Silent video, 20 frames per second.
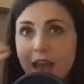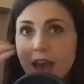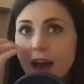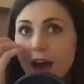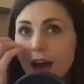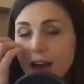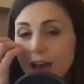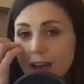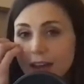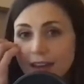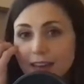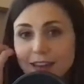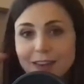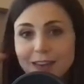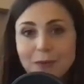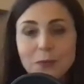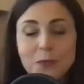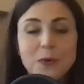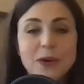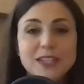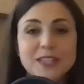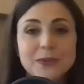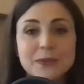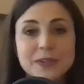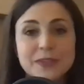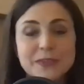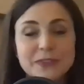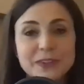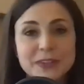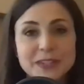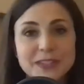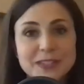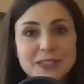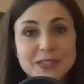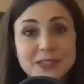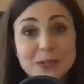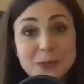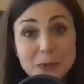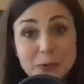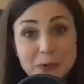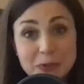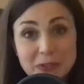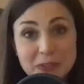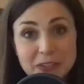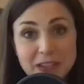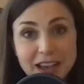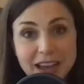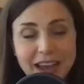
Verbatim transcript: I went to a different school.